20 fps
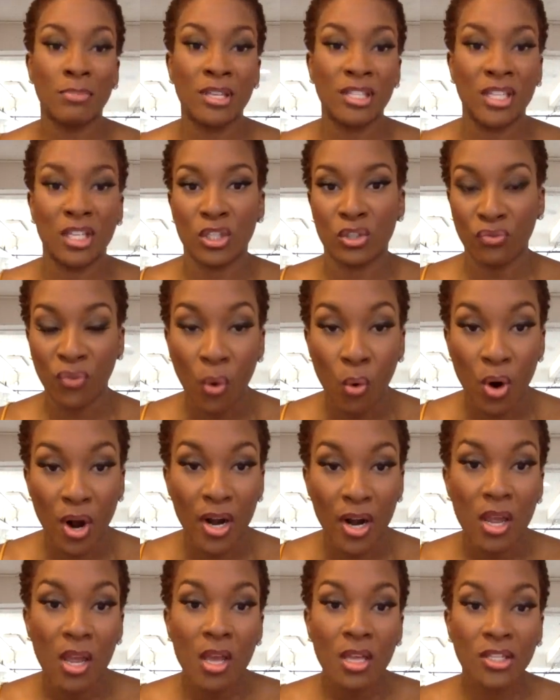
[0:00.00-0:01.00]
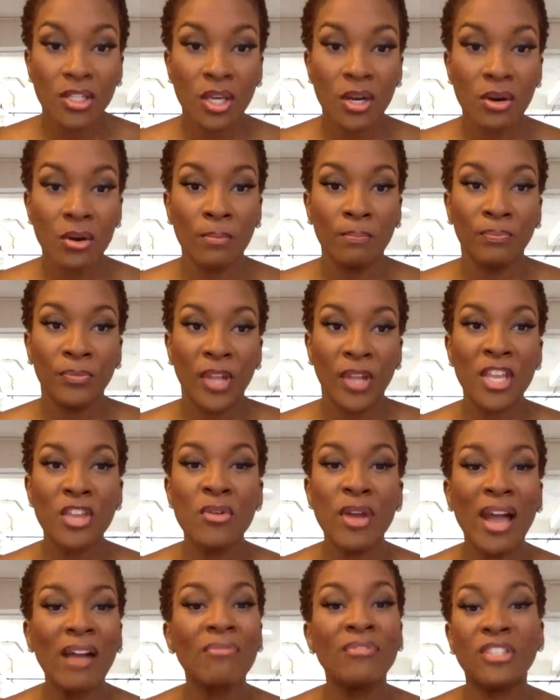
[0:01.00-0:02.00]
business for? So, and
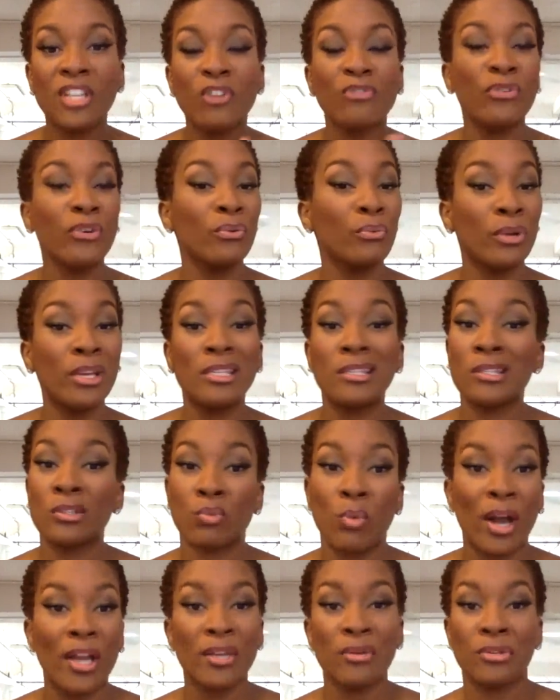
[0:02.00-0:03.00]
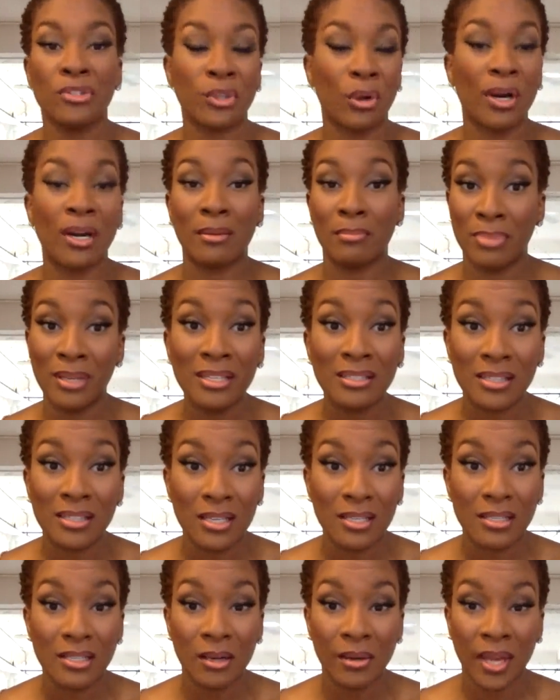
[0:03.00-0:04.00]
you have different reasons why you start a
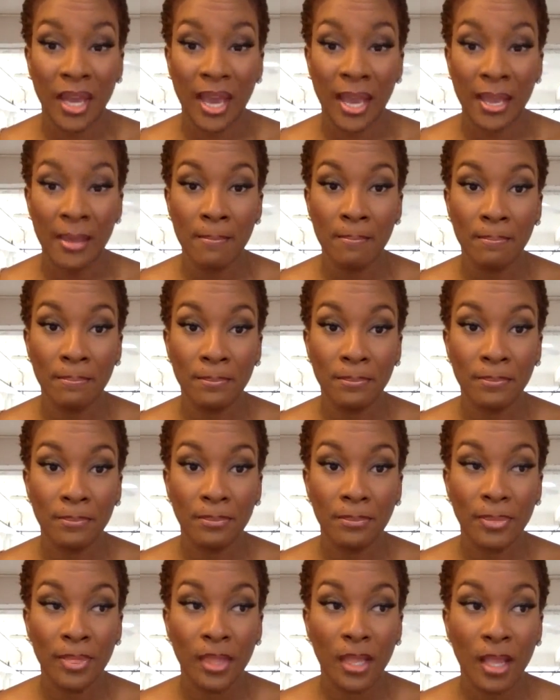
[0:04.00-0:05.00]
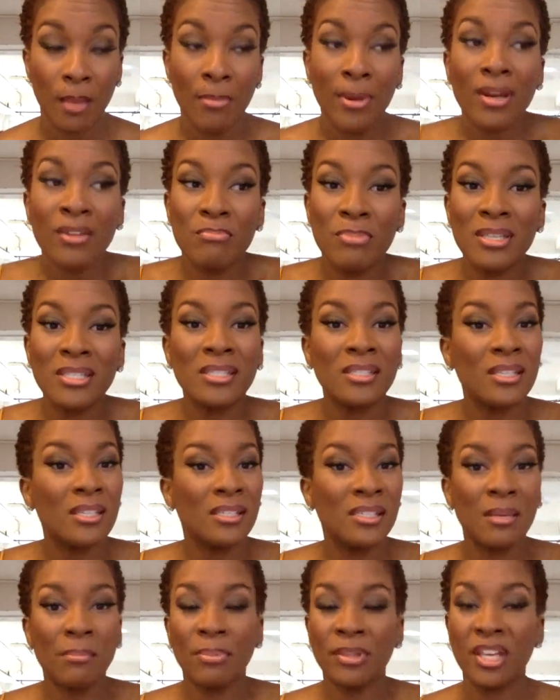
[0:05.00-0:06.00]
business, okay? But a business
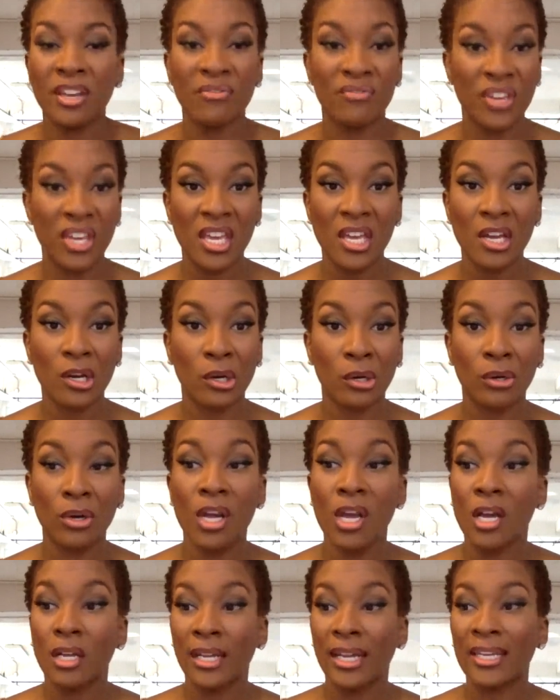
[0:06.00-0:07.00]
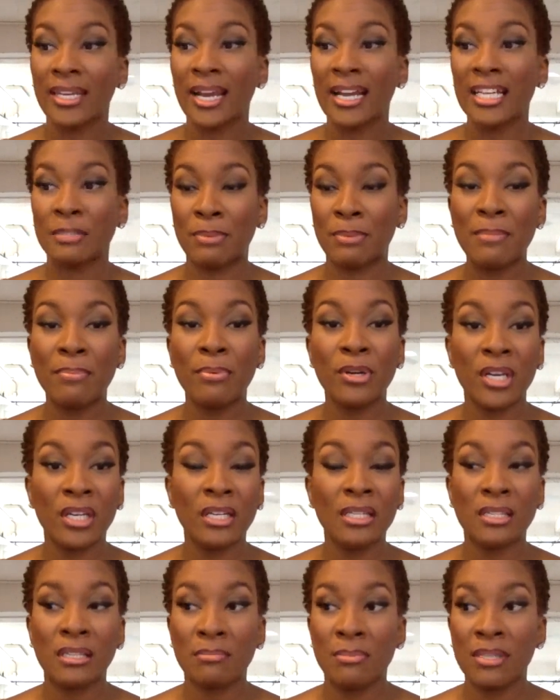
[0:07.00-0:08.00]
is simply a vehicle. Like, guys, people get
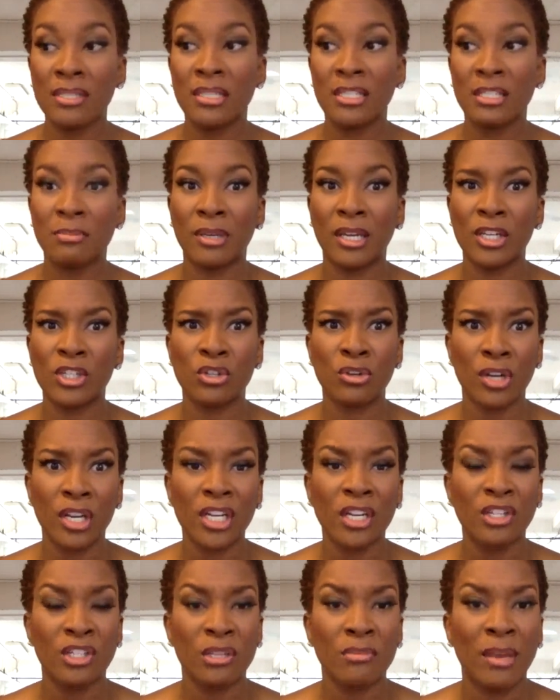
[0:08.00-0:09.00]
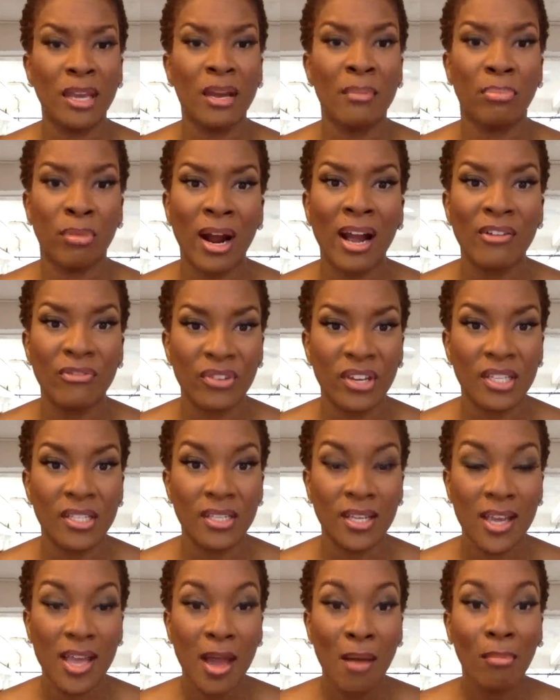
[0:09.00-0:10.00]
into business because you're in it to make a profit.
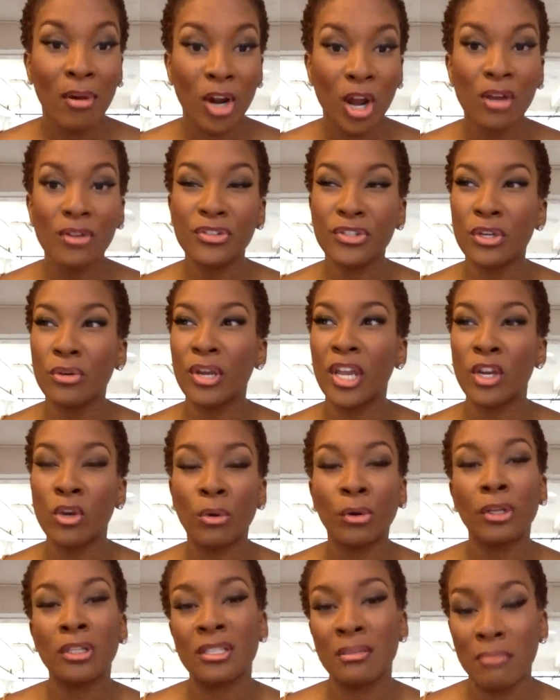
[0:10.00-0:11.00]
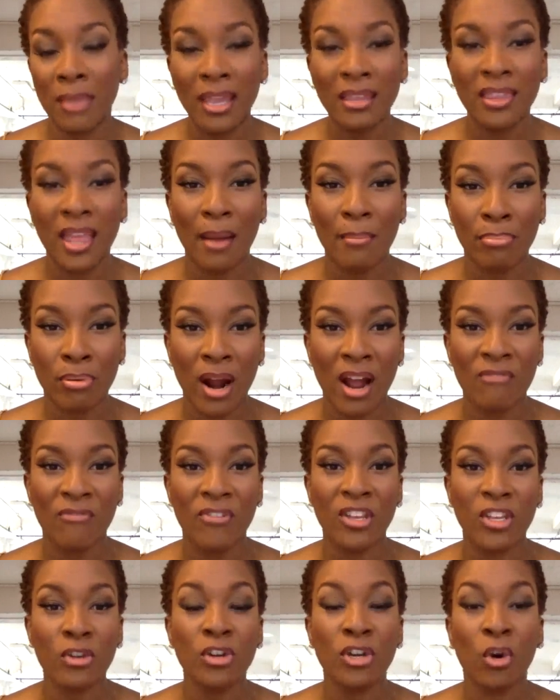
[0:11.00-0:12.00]
But also, in order to make that
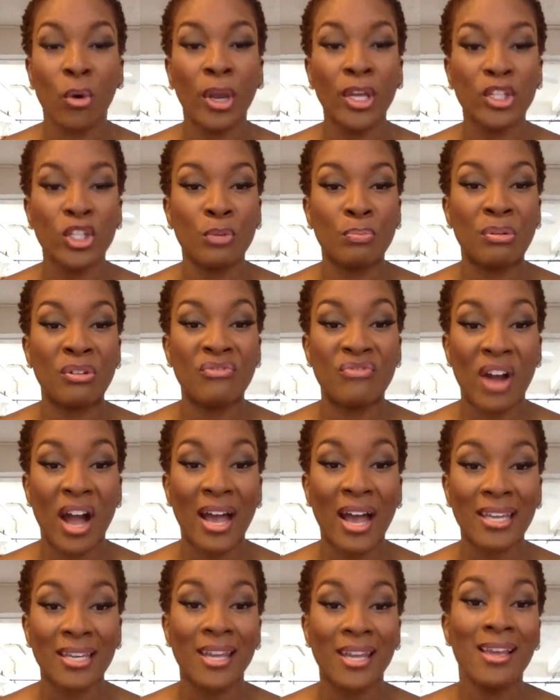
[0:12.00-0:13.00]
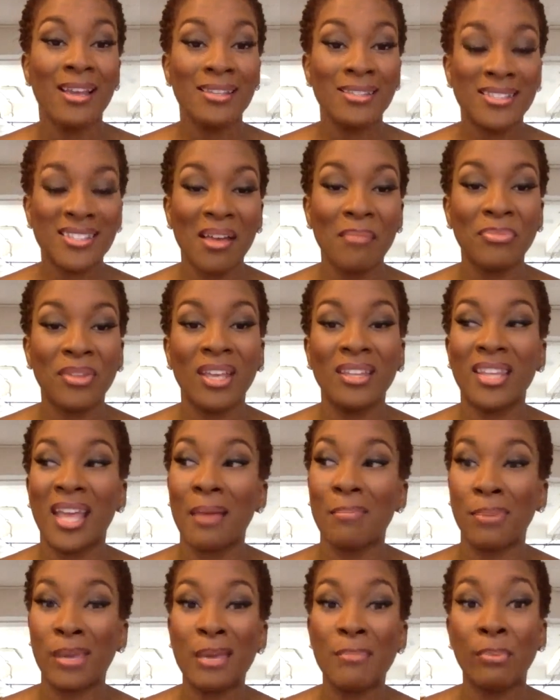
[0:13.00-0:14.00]
profit, you're going to provide something
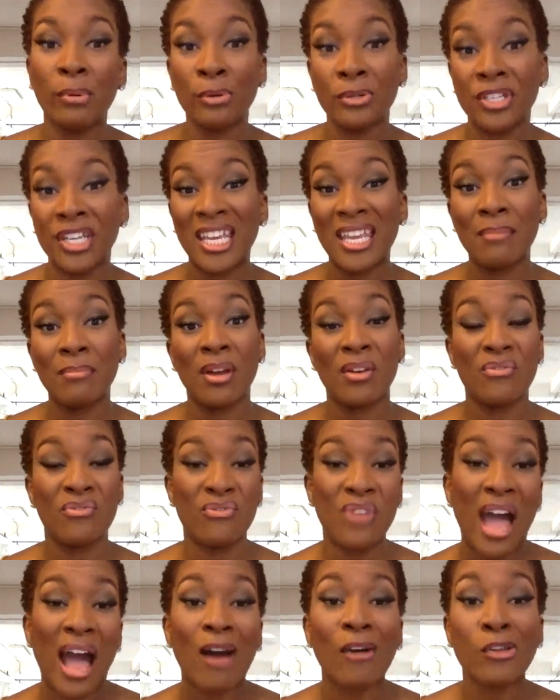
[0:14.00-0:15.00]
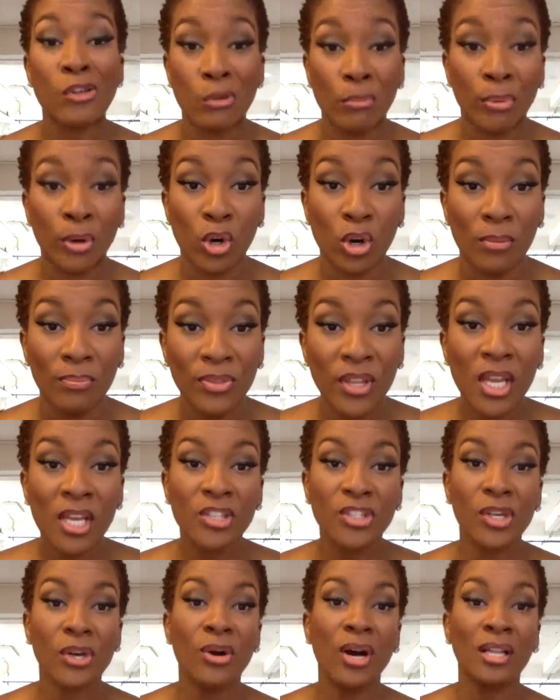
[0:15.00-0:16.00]
that people deem valuable.
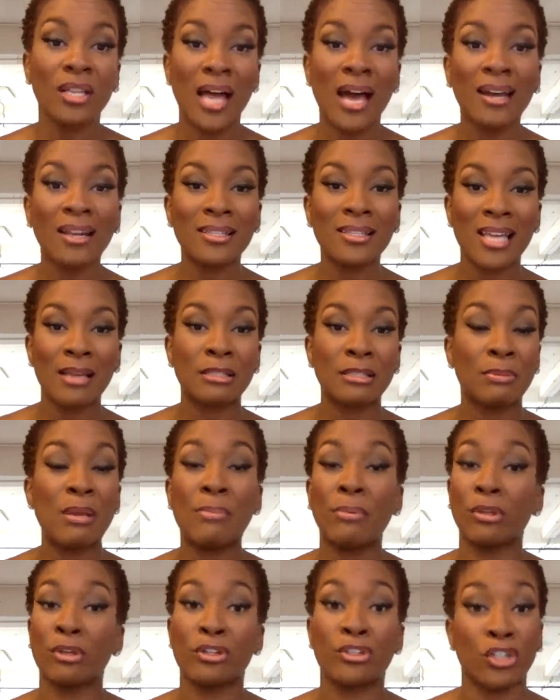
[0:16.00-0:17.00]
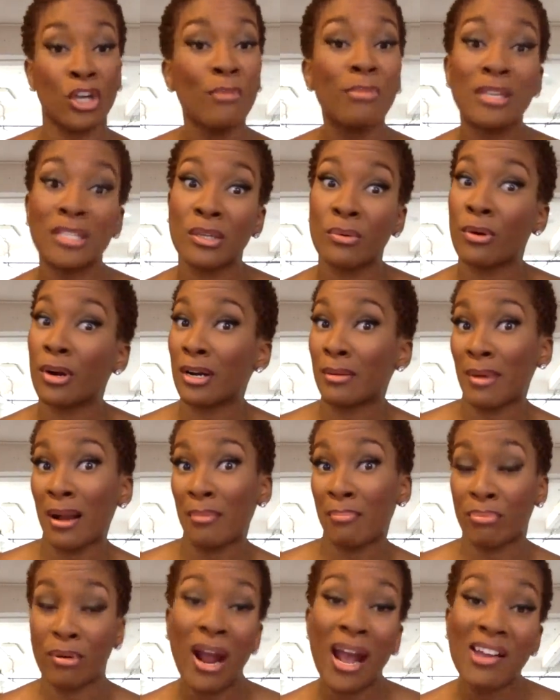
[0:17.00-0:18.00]
So a lot of times people are so busy worried
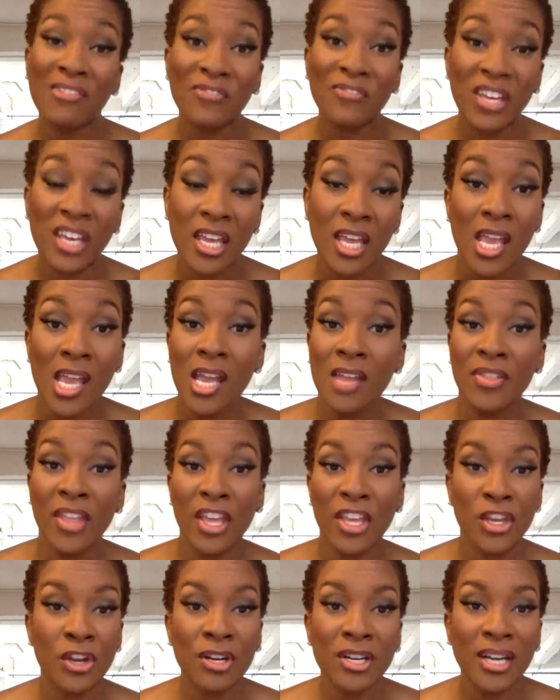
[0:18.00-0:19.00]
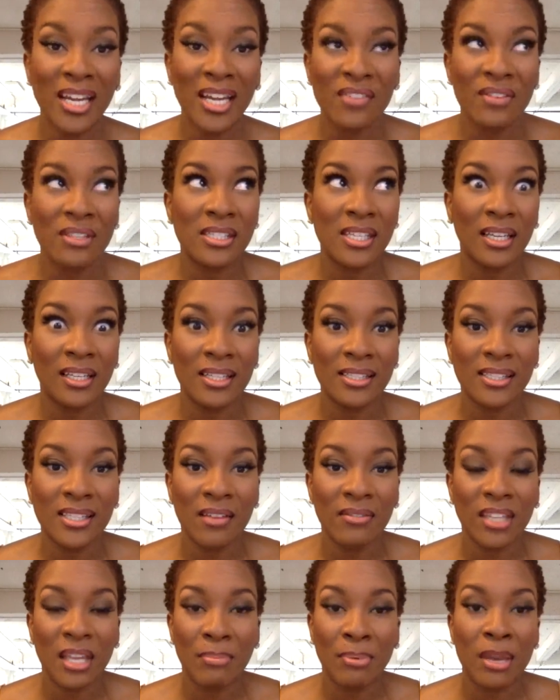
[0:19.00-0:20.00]
about profit that you're not even selling
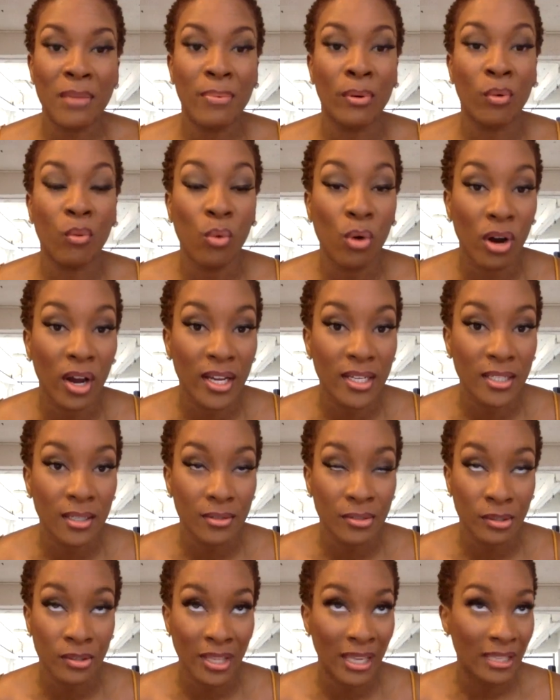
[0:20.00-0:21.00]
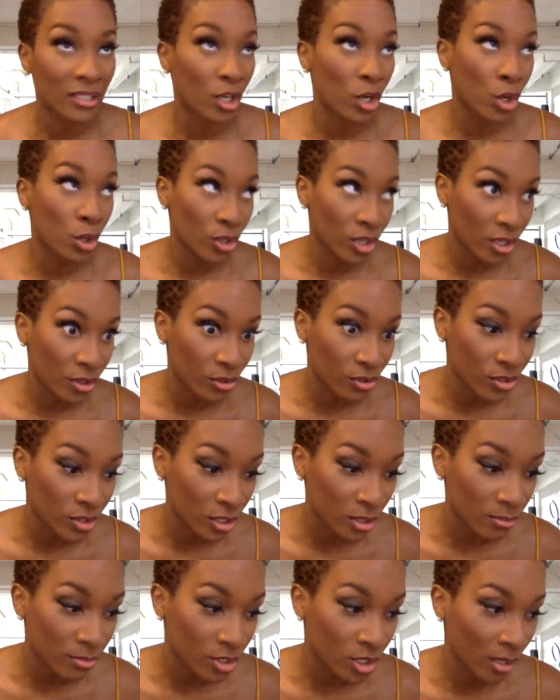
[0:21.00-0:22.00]
stuff that people want. So that's a whole nother
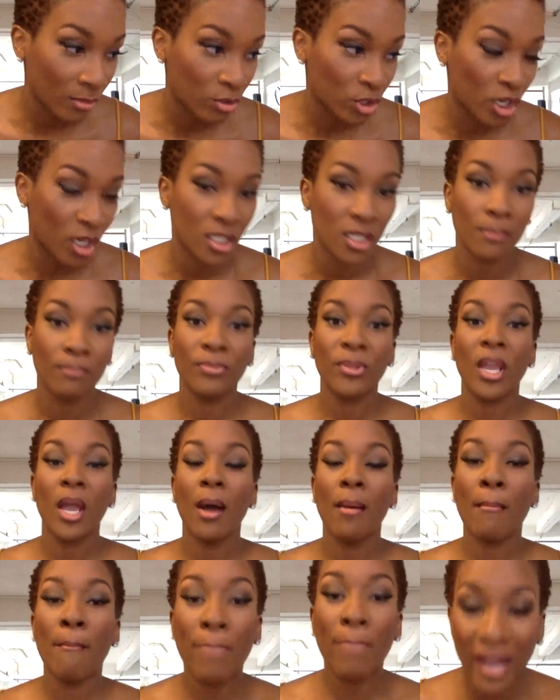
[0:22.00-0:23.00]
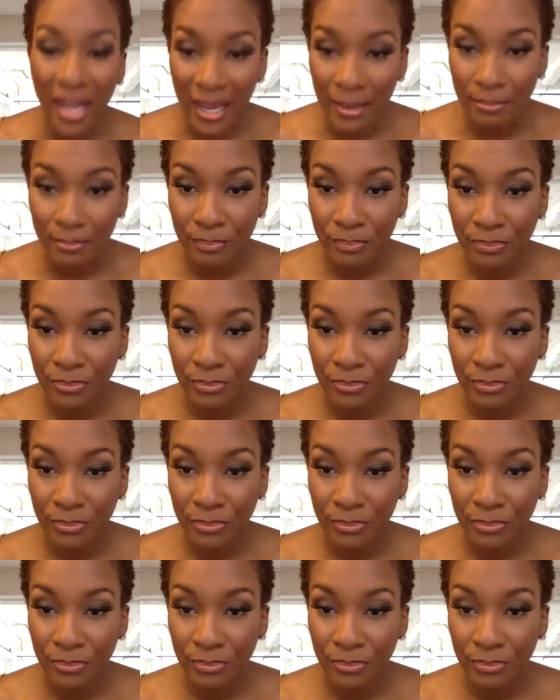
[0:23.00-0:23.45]
subject. But